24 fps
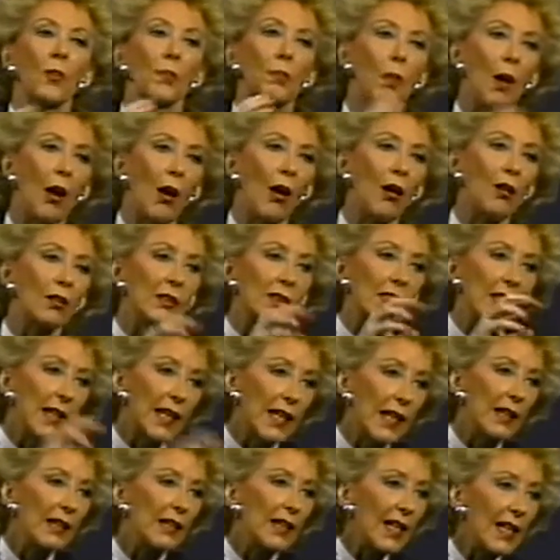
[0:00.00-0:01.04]
the ball to
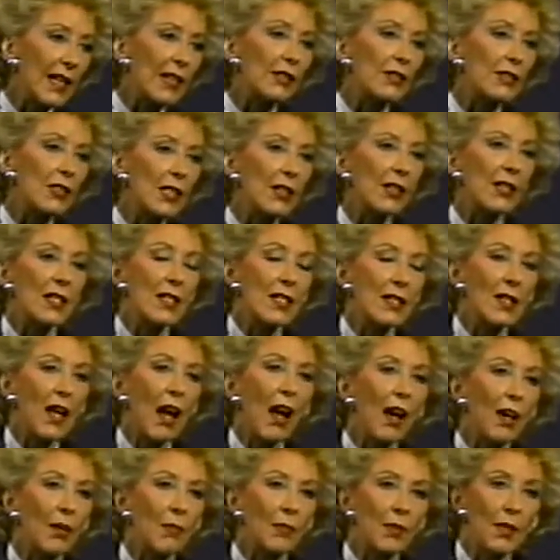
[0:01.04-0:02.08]
hit into the
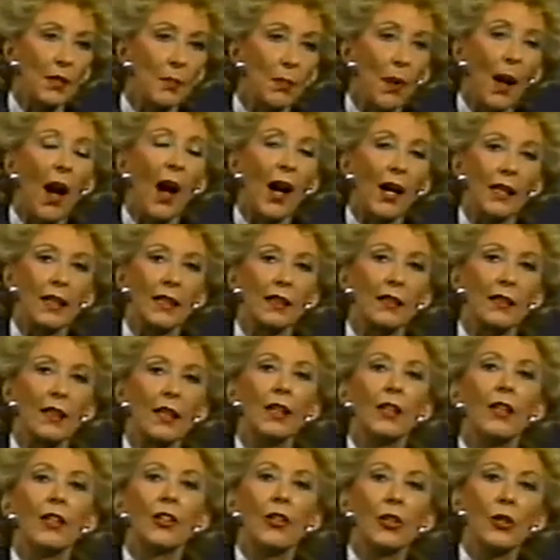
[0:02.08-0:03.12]
pocket
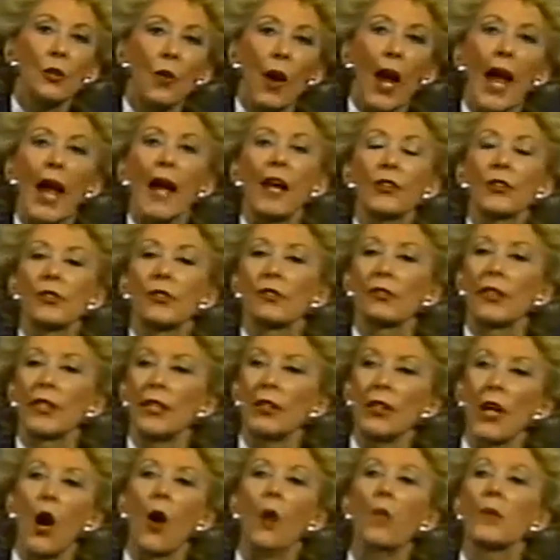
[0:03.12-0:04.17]
You actually
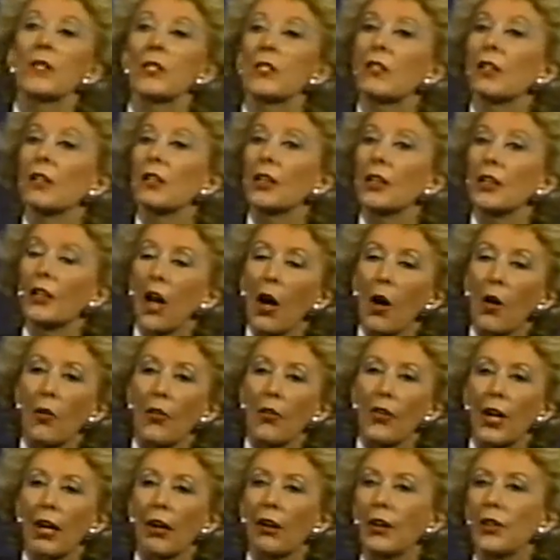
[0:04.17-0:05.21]
know it's going to go
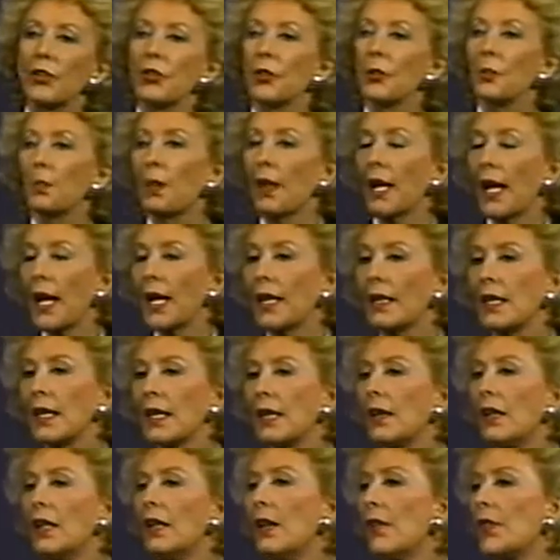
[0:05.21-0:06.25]
there, and you're
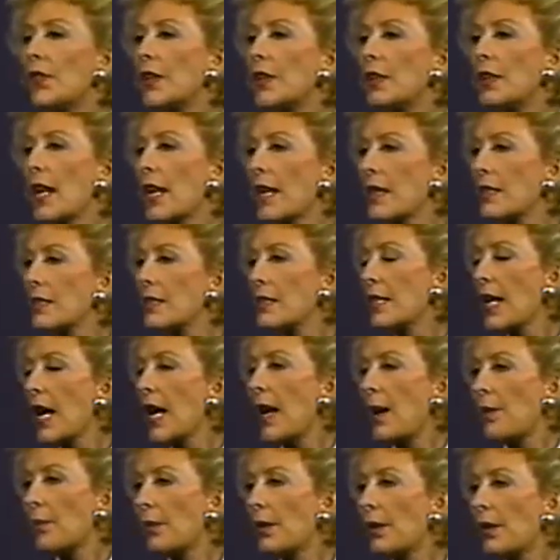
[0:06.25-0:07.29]
planning the next
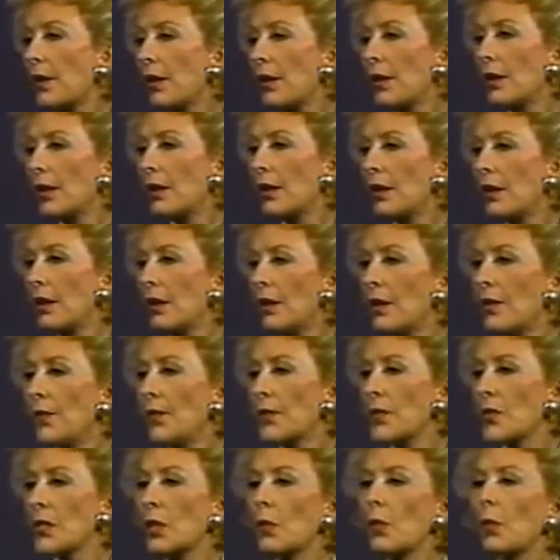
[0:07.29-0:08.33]
step.
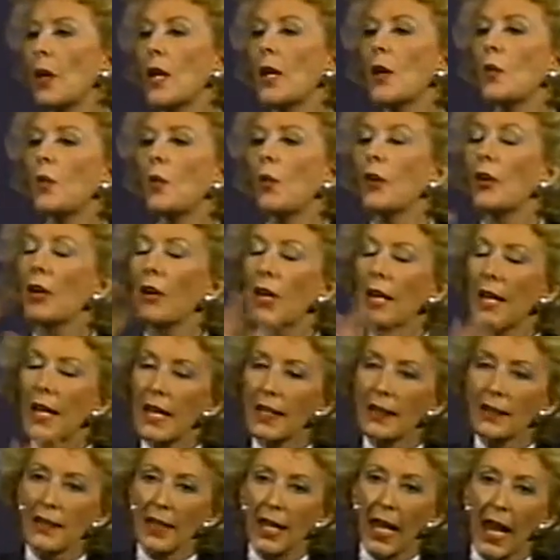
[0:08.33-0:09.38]
So we were
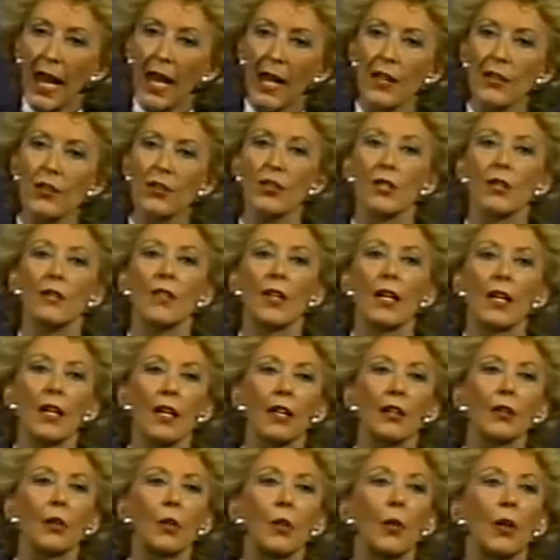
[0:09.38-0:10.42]
engaged in
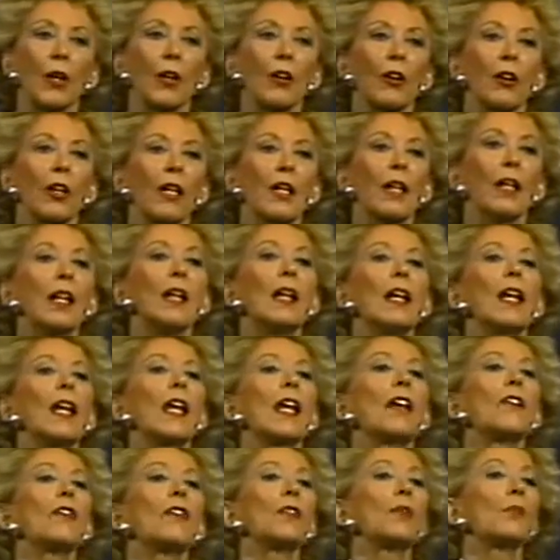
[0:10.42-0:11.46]
the inquiry
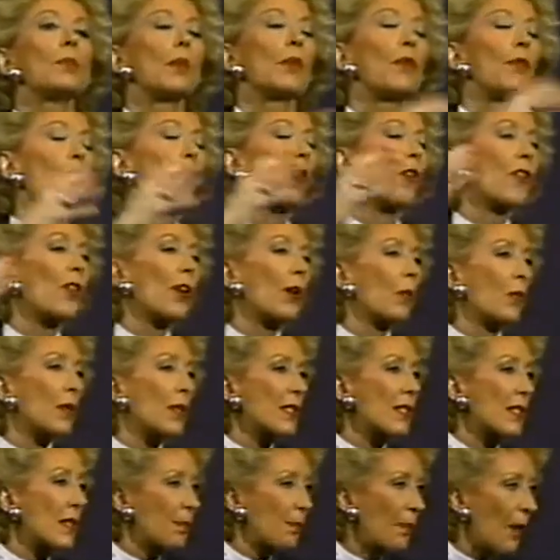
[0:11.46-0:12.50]
even before there
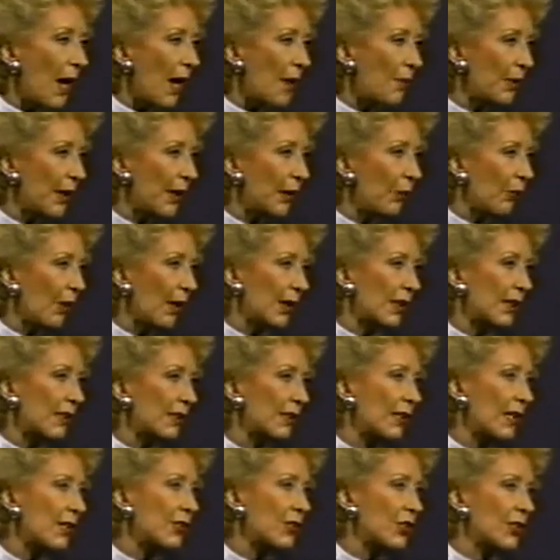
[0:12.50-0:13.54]
was the public
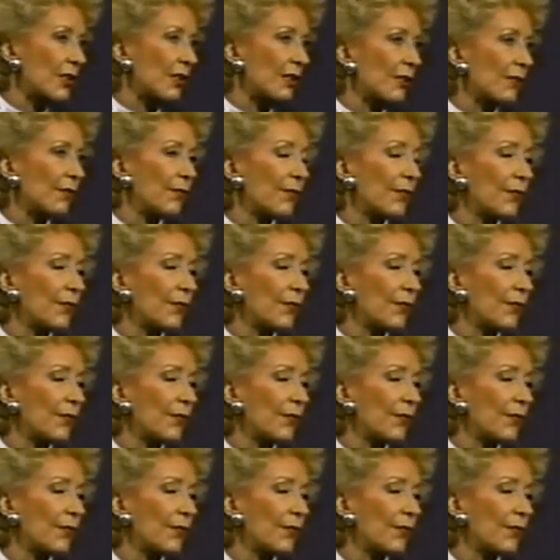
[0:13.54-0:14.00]
recognition